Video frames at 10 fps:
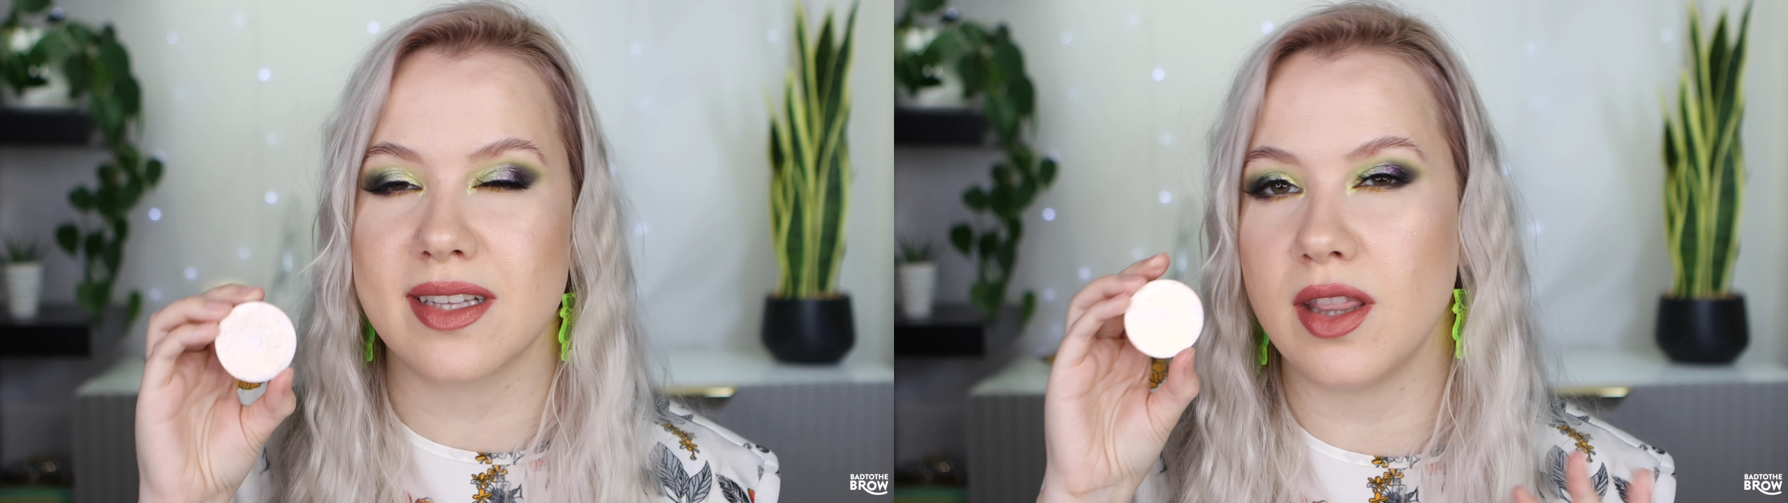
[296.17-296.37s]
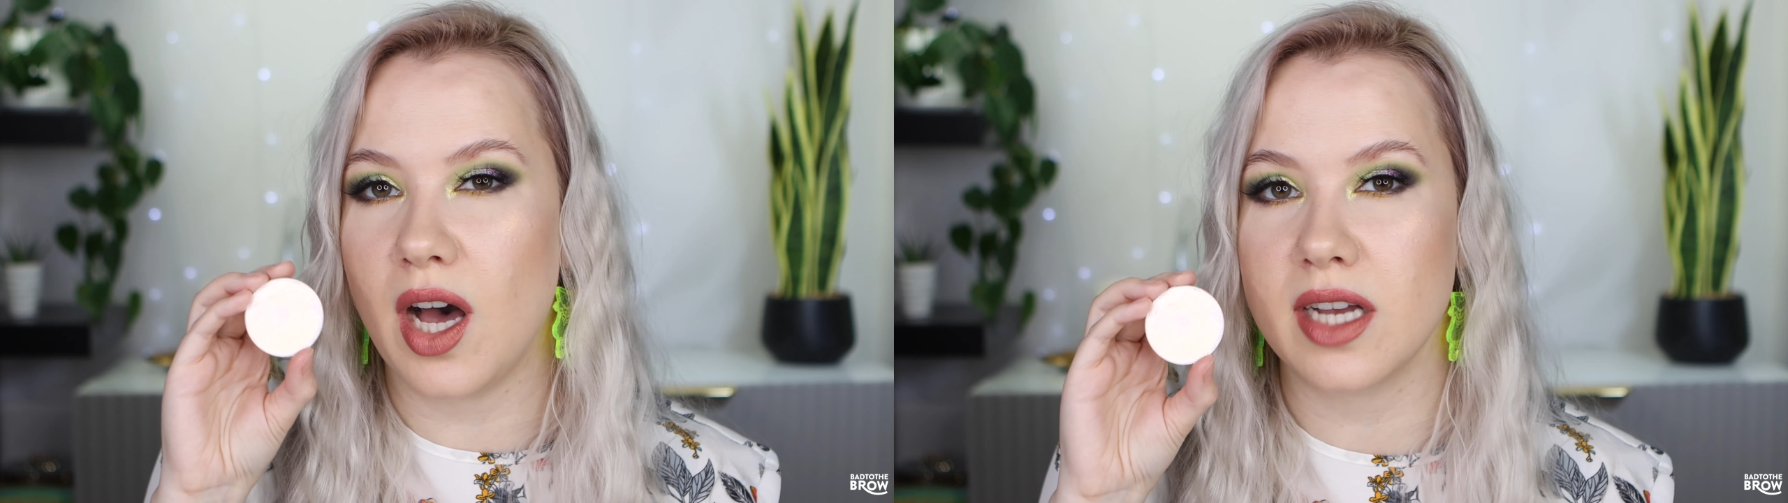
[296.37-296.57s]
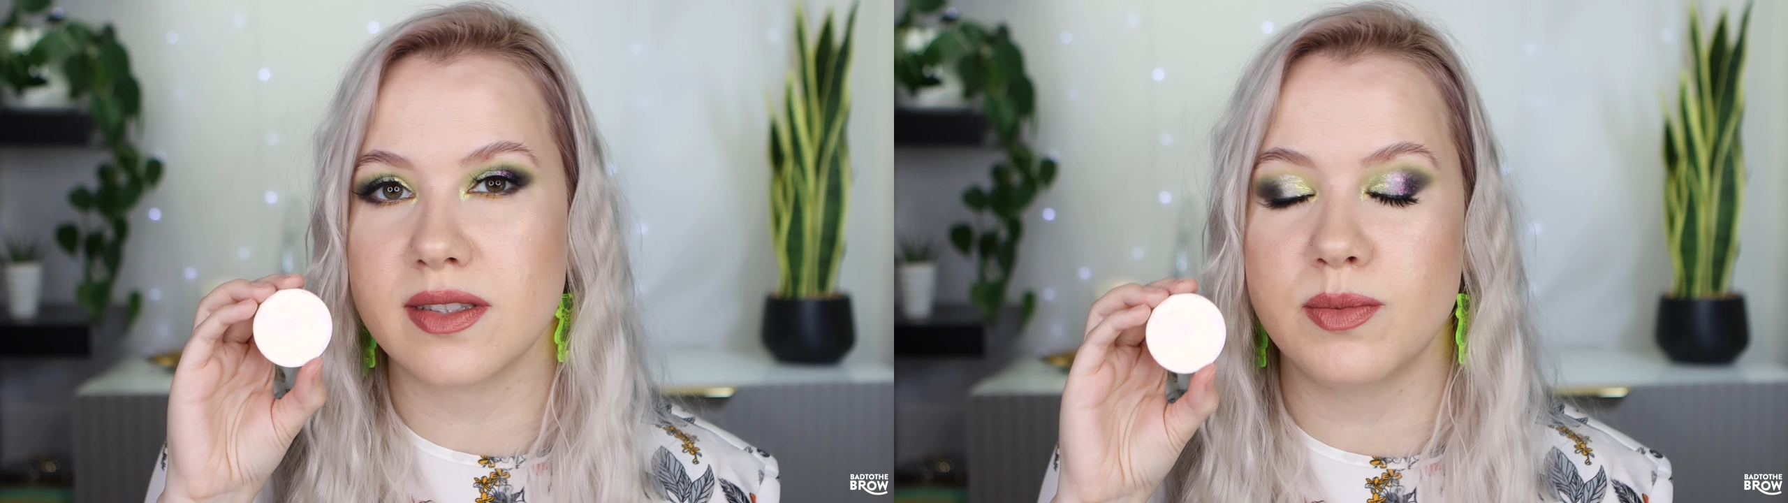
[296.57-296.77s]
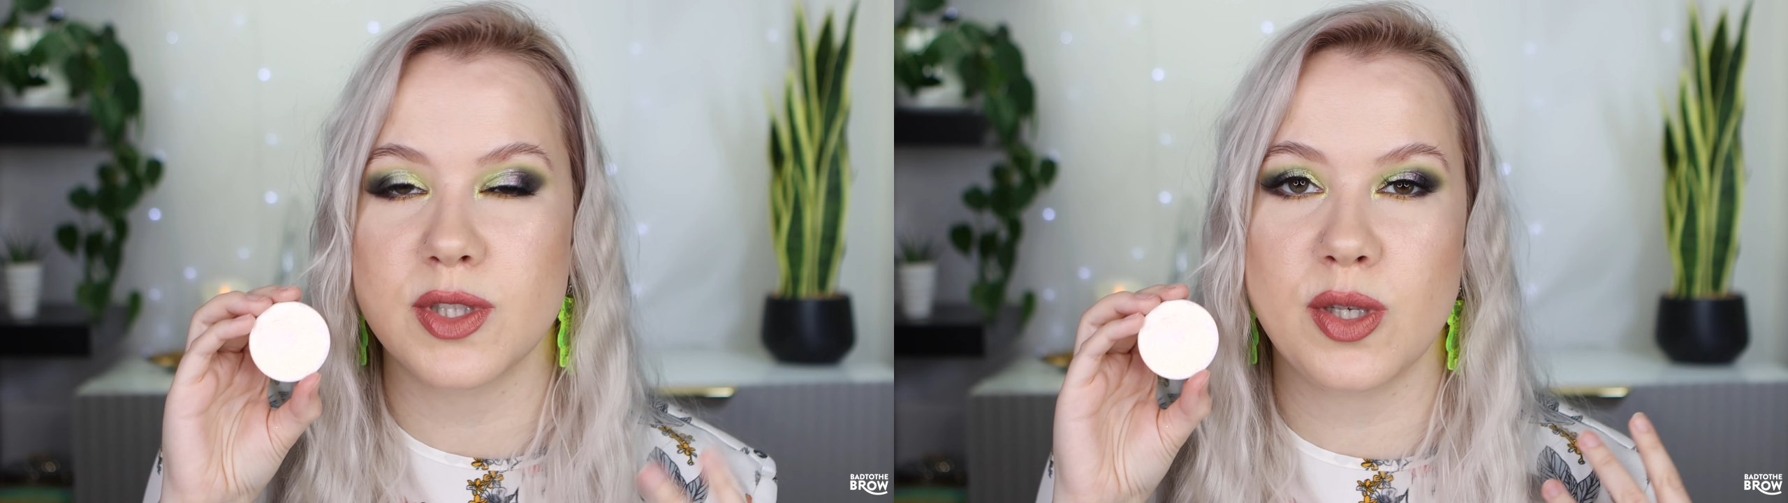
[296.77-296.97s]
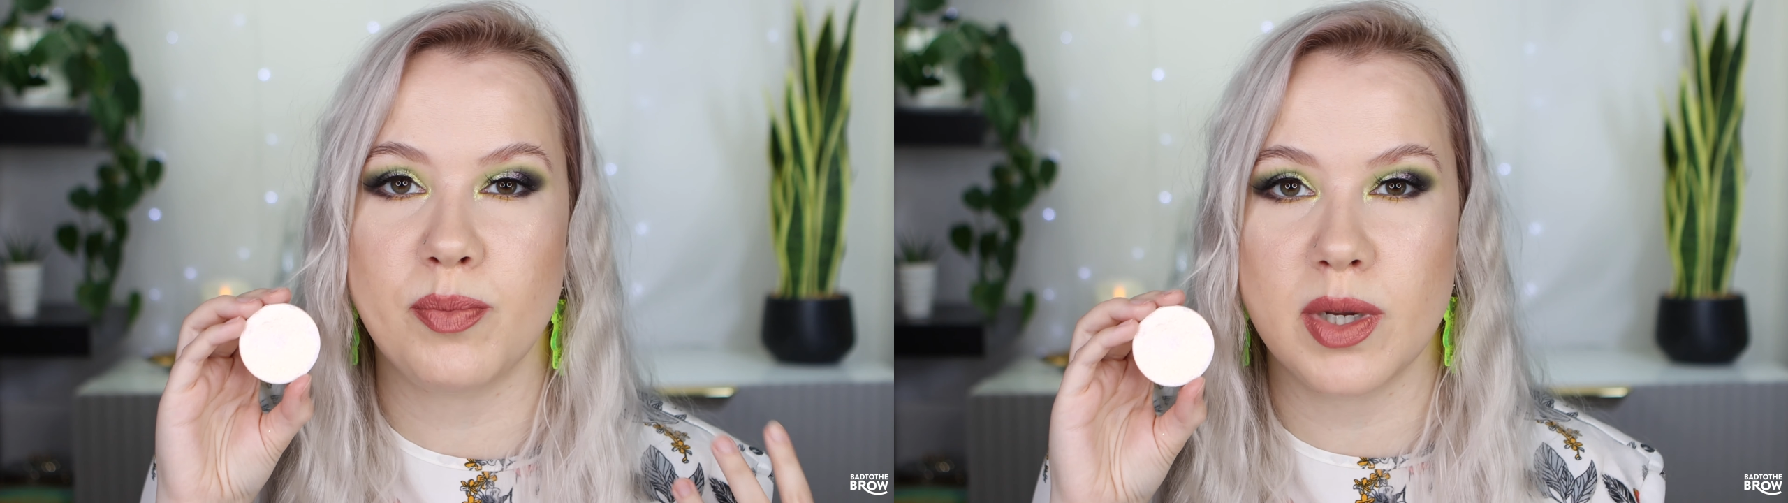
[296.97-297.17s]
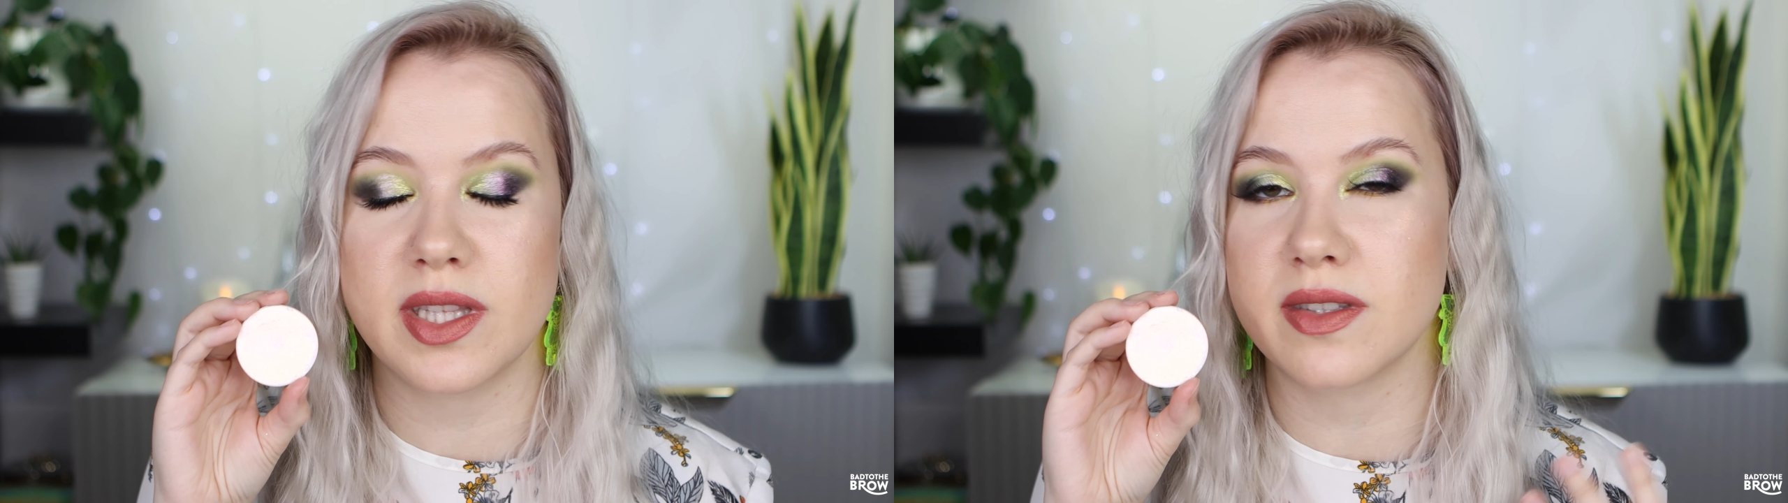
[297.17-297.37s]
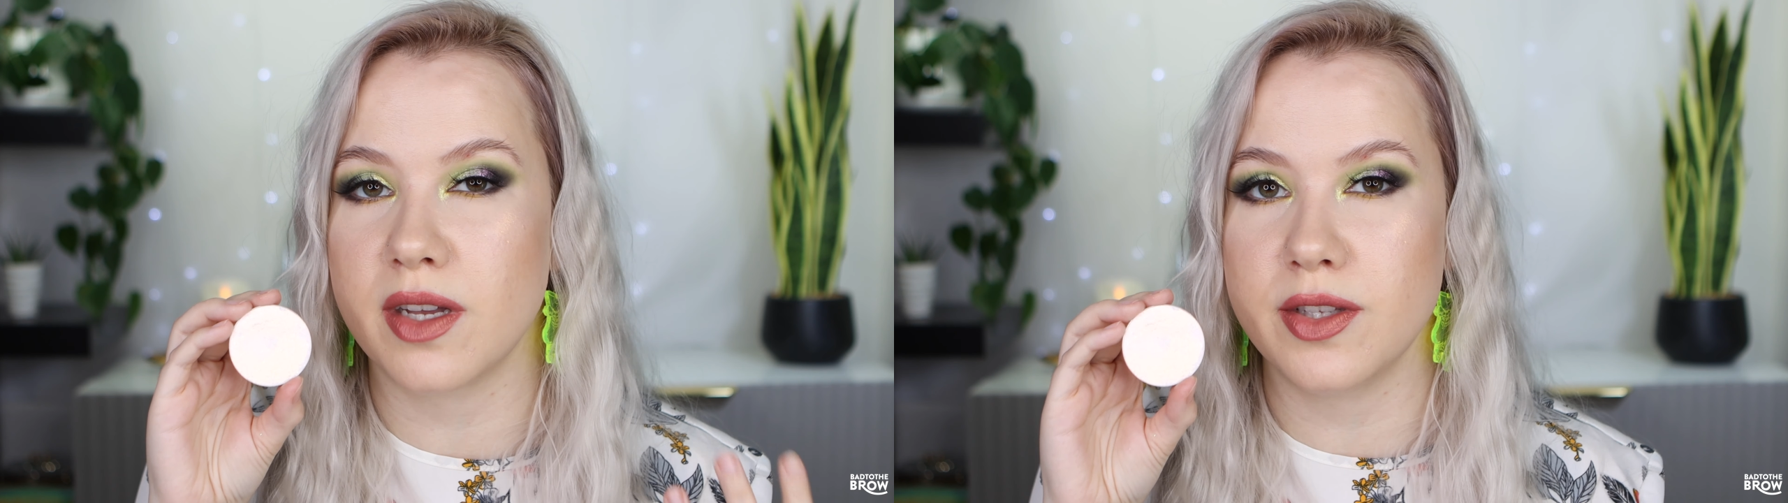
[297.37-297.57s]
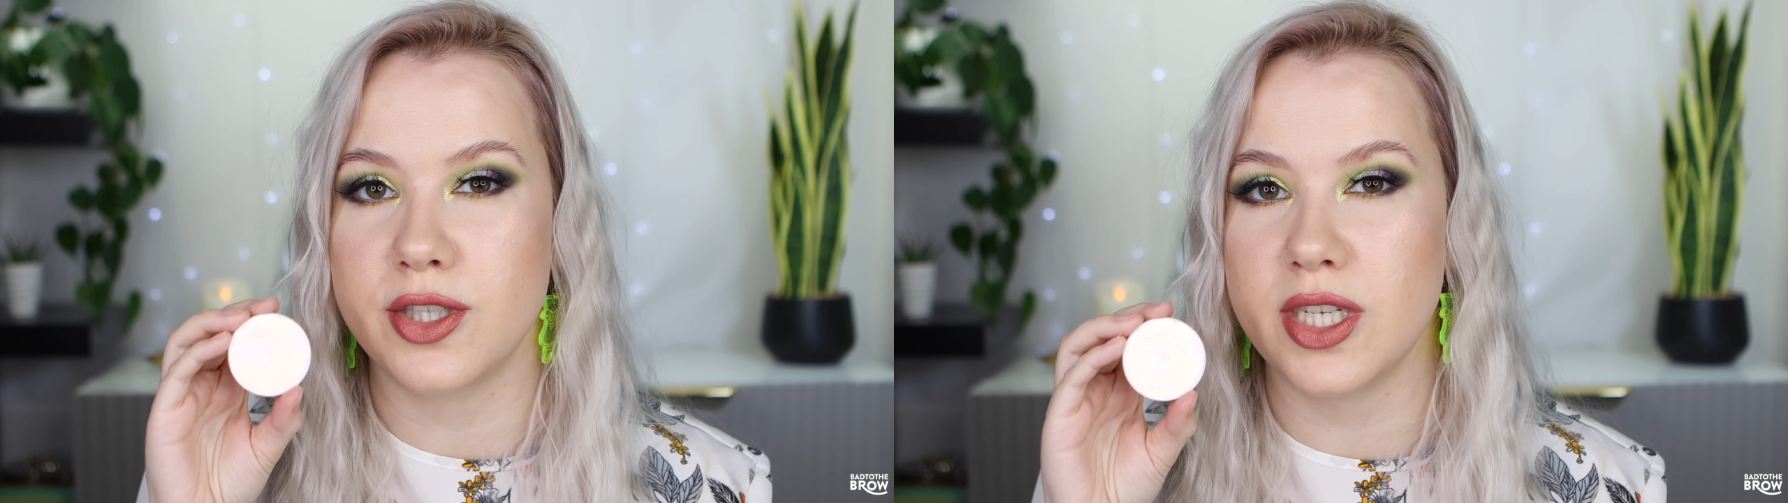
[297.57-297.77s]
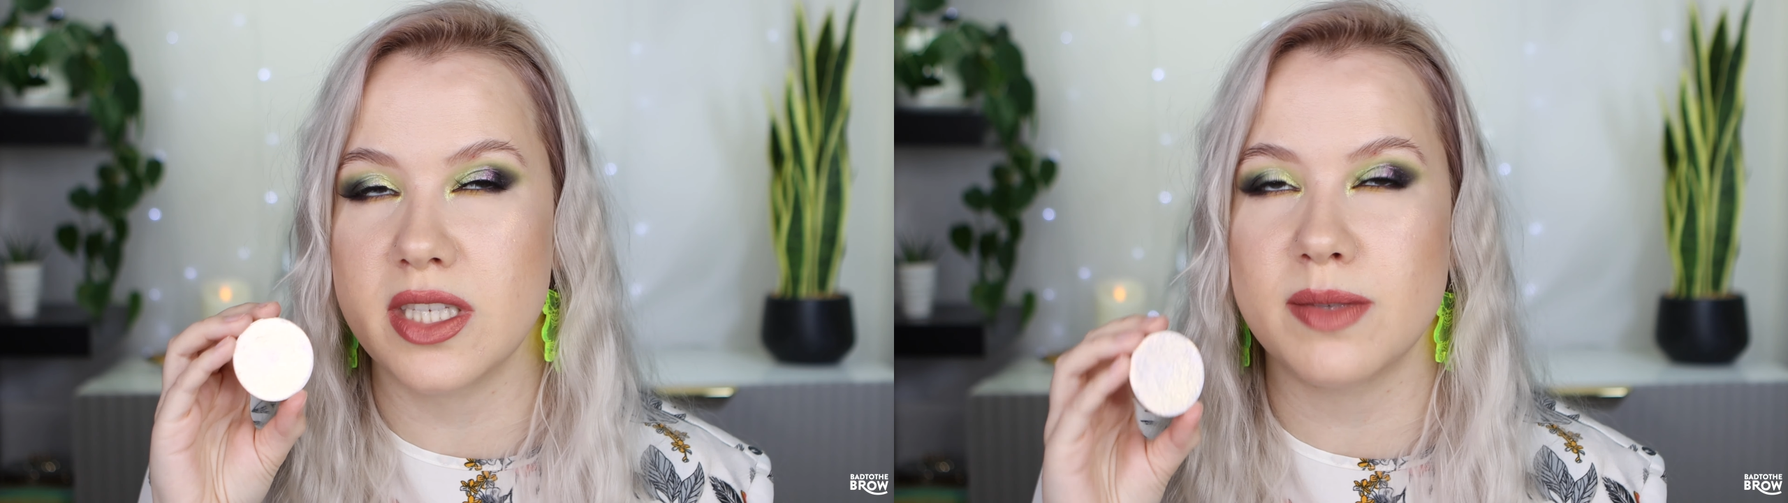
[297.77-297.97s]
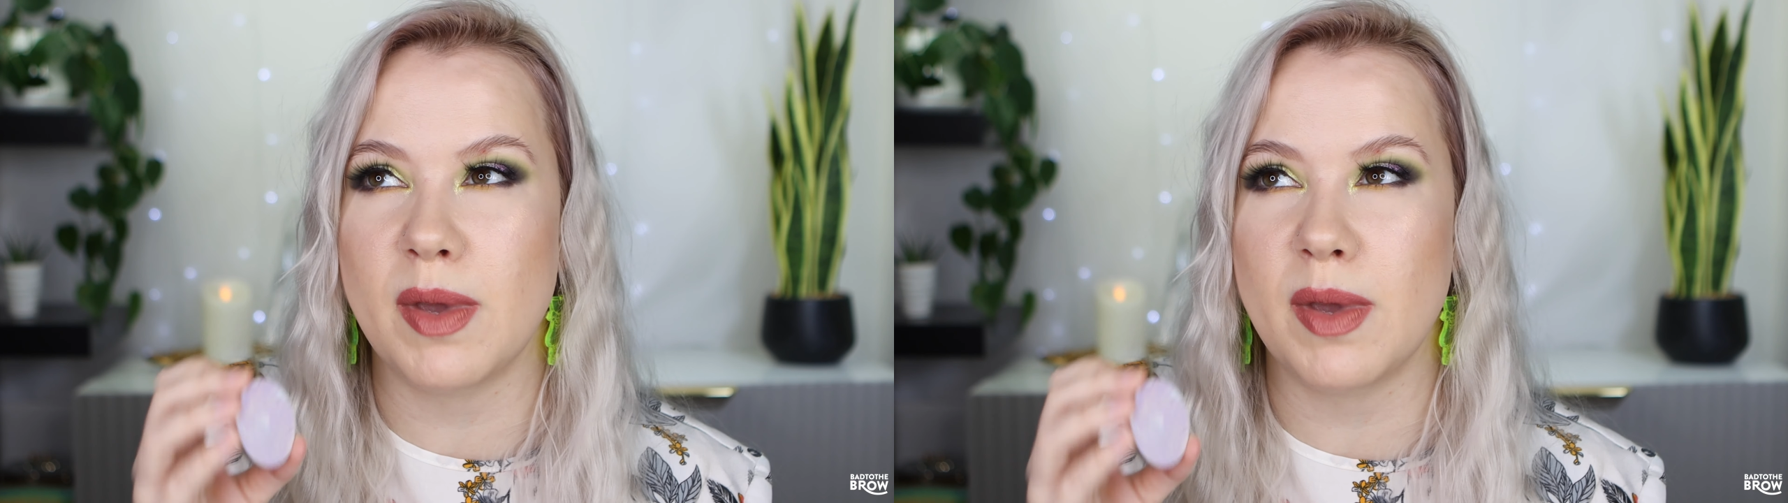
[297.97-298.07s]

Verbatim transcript: lost once you put this on the cheeks.